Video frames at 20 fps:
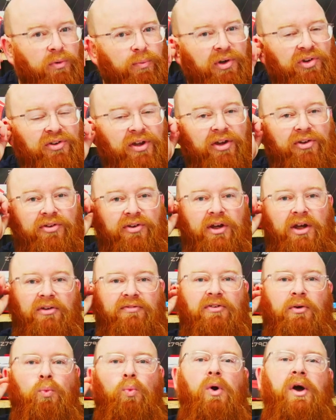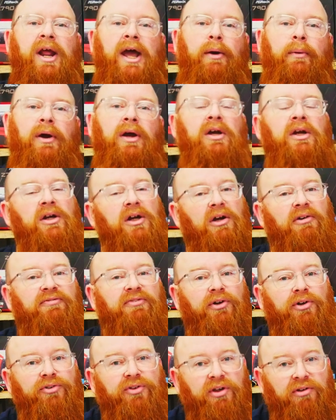We tested it for one hour at
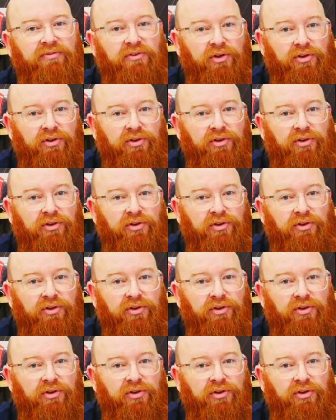fourteen